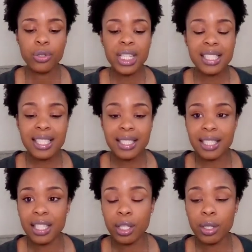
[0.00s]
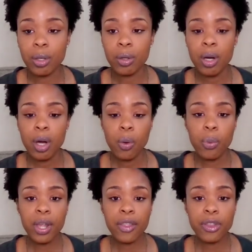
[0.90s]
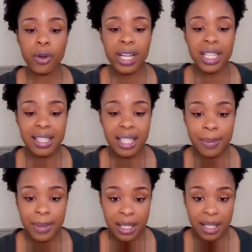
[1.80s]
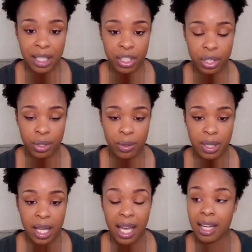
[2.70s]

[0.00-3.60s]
You need to deal with your acceptance issues.